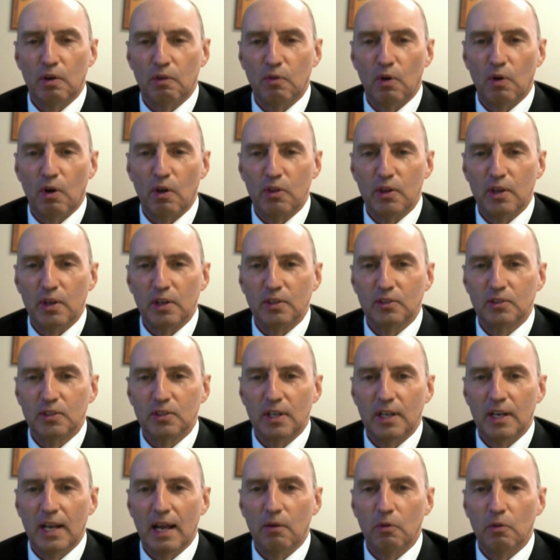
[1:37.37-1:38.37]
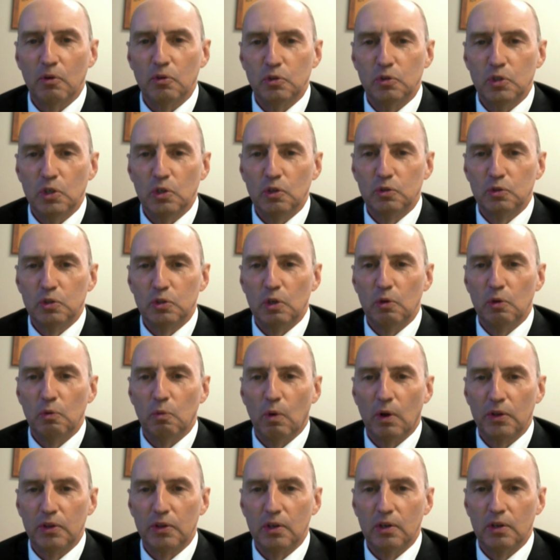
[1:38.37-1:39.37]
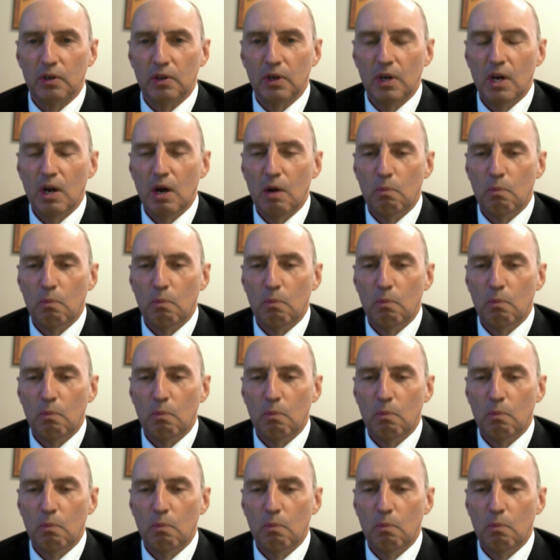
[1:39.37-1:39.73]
of all things, and that was usually what the